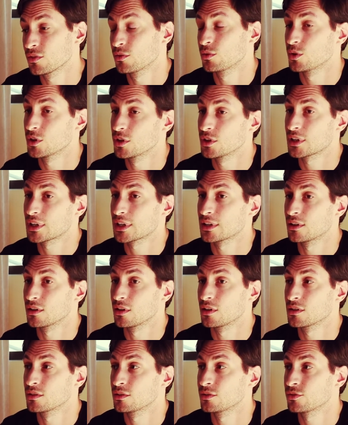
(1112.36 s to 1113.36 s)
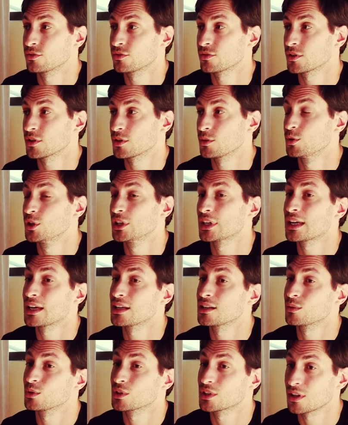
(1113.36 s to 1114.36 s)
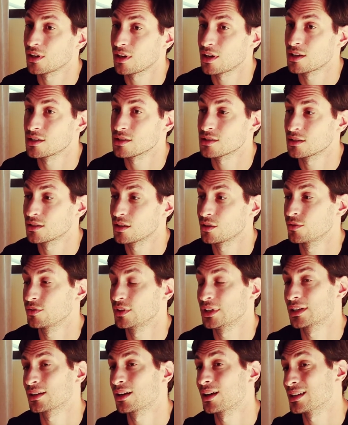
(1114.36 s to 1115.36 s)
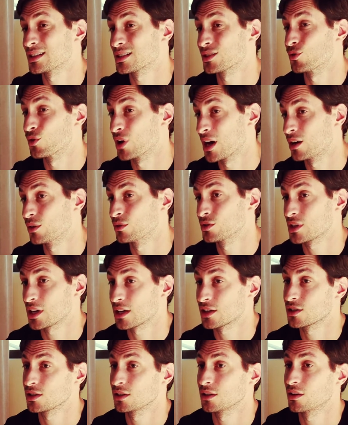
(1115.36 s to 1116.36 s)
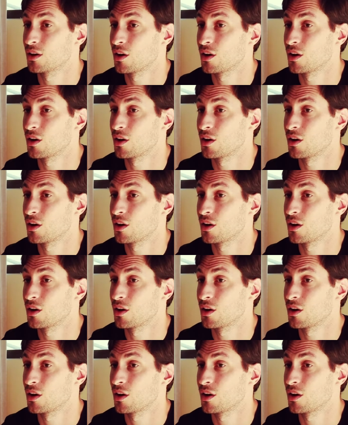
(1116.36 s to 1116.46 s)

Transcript: of work and a lot of communicating with client and hopefully clients around to actually